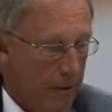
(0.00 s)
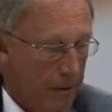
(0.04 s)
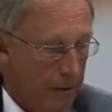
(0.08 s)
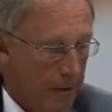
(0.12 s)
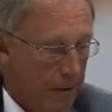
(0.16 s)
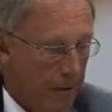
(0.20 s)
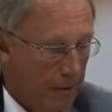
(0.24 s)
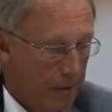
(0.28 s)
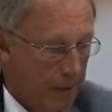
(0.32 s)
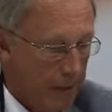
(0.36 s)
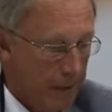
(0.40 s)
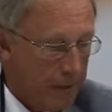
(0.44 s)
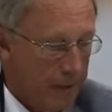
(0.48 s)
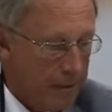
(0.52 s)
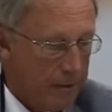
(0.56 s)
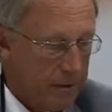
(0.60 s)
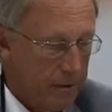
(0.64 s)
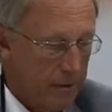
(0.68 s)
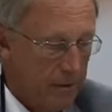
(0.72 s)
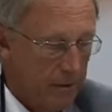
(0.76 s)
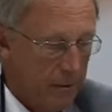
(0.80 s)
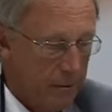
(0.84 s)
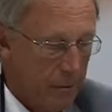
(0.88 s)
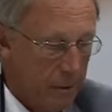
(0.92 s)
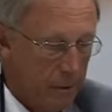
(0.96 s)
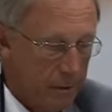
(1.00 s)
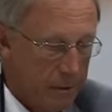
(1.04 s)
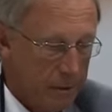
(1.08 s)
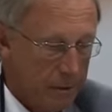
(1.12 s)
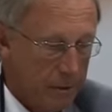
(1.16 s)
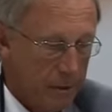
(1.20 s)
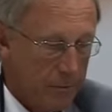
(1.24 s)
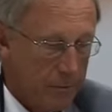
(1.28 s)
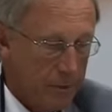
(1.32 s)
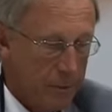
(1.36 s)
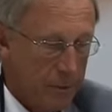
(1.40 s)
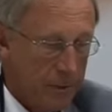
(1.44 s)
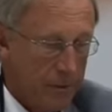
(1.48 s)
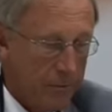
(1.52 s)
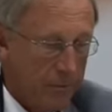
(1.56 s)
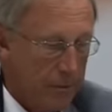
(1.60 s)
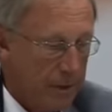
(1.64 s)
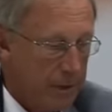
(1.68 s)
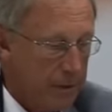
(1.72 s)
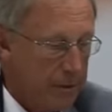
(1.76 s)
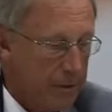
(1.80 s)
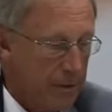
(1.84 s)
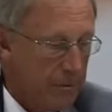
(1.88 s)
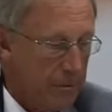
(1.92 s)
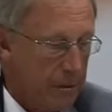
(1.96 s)
the mix of both optical
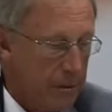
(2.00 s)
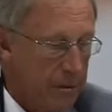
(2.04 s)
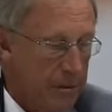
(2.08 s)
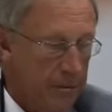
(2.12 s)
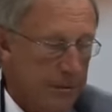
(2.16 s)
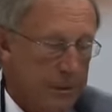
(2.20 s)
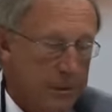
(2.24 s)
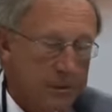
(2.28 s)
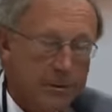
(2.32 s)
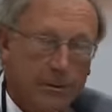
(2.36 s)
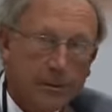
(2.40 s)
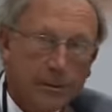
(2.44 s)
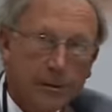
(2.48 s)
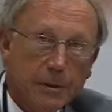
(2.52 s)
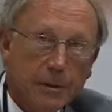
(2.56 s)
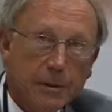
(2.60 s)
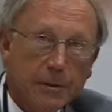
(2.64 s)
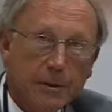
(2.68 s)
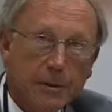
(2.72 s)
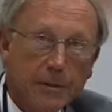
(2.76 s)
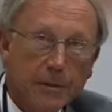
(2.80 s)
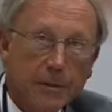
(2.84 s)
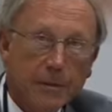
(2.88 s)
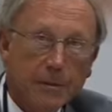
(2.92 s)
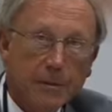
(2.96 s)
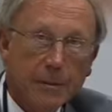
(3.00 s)
principles was studied